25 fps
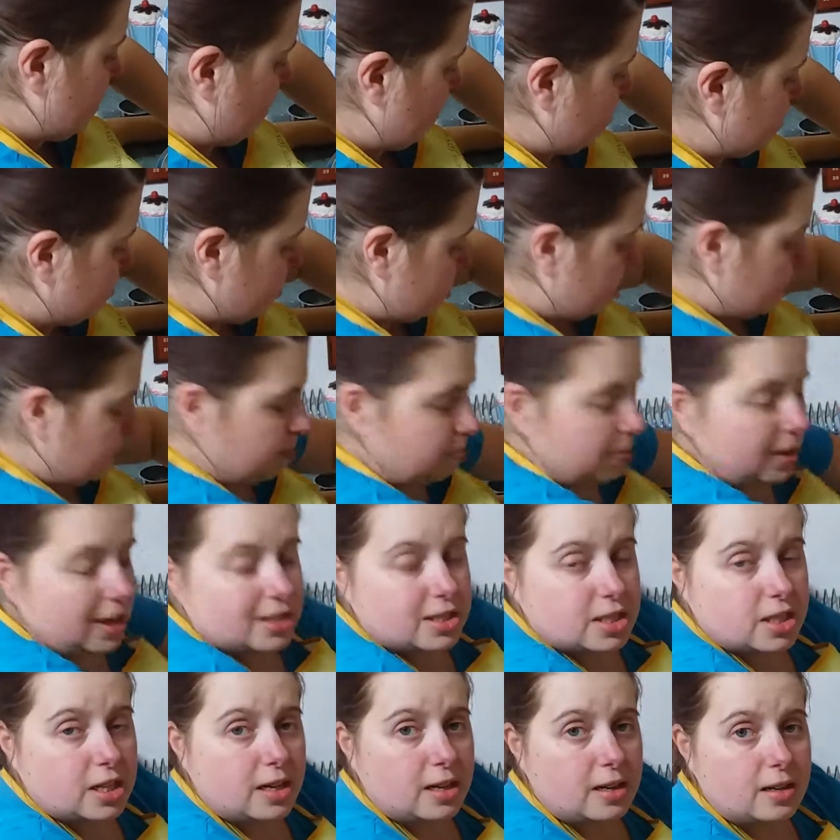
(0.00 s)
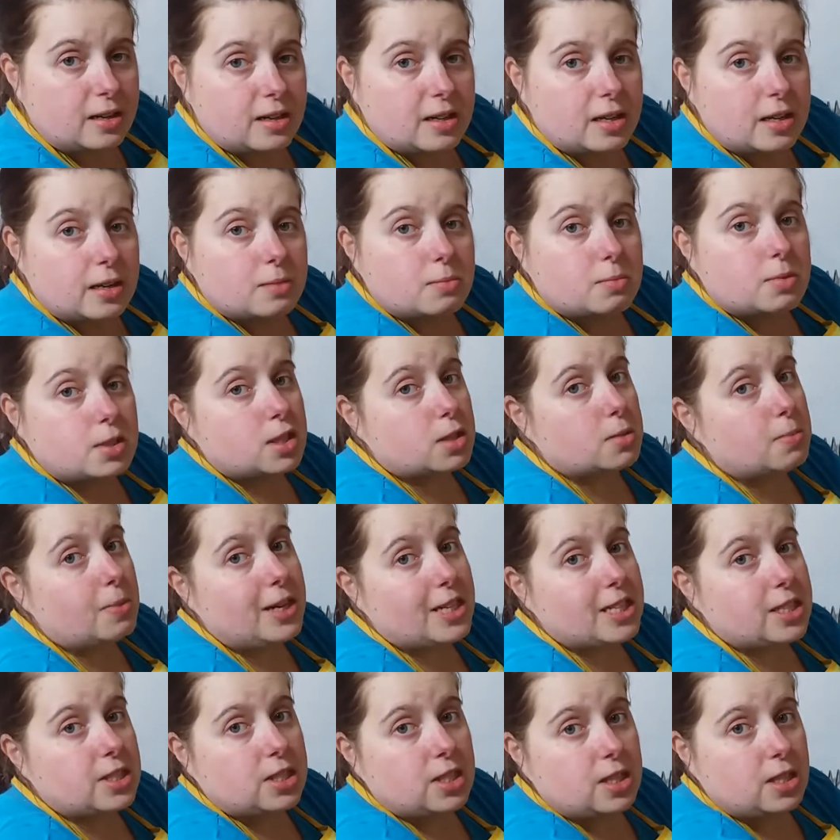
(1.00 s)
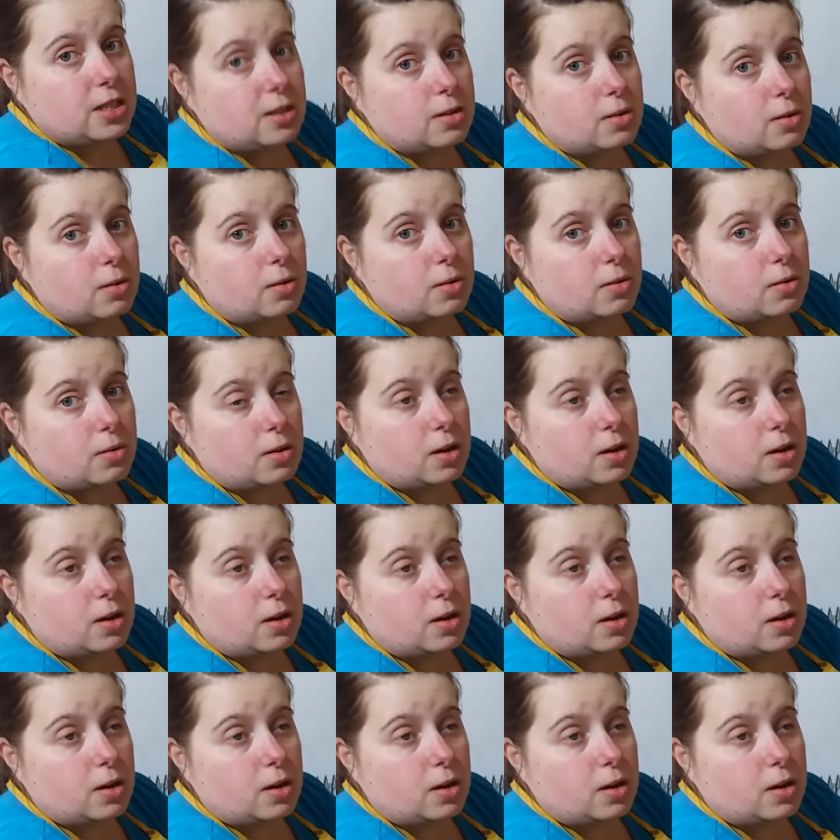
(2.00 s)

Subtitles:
lumps of butter, which makes it not